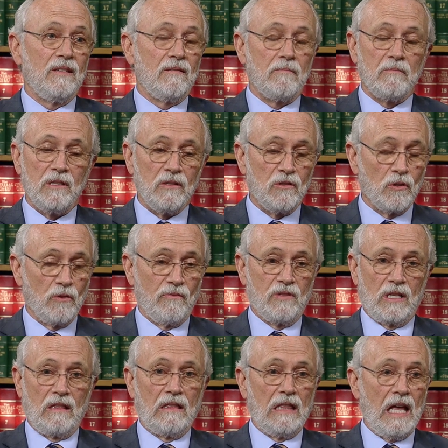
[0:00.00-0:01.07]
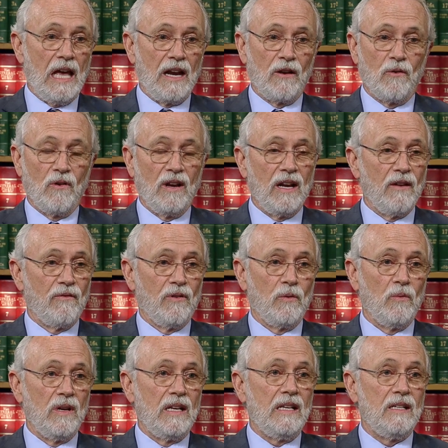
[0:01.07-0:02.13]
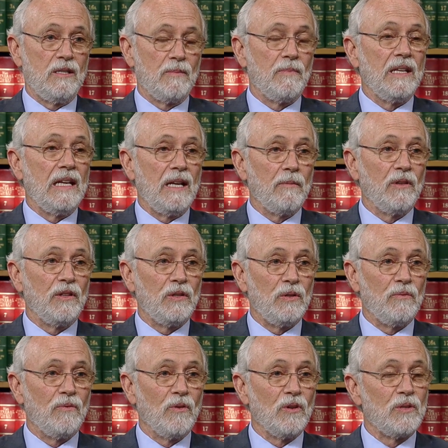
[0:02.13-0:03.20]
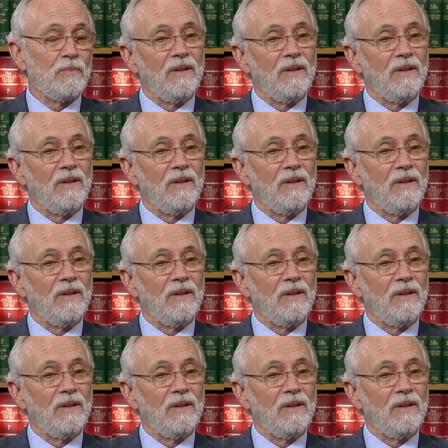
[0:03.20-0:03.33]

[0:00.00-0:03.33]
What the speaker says: He deserves a lot of credit for what he's been able to do for us.